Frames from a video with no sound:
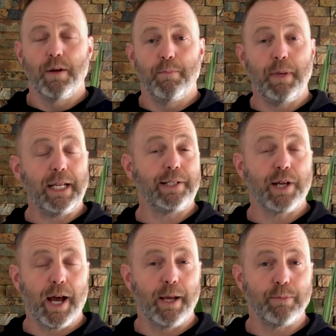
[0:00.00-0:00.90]
Many
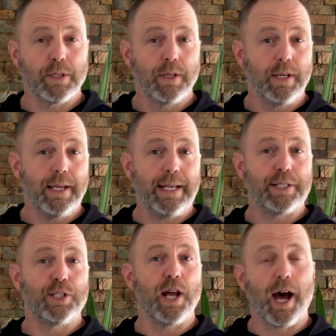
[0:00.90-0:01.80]
times,
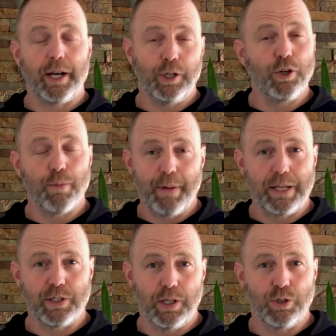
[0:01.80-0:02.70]
it's not in your
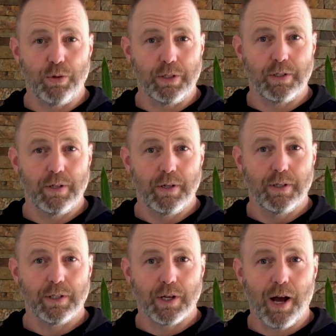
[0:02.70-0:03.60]
best interest
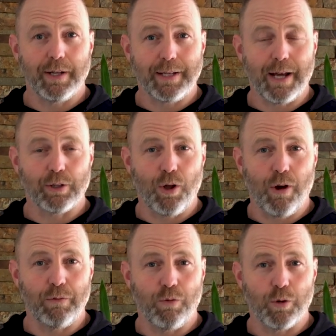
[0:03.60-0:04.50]
to contact
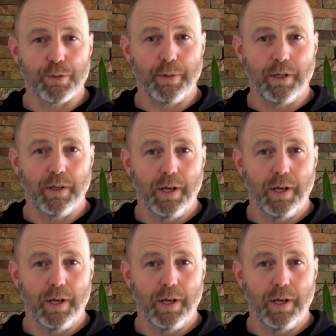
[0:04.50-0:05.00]
law enforcement,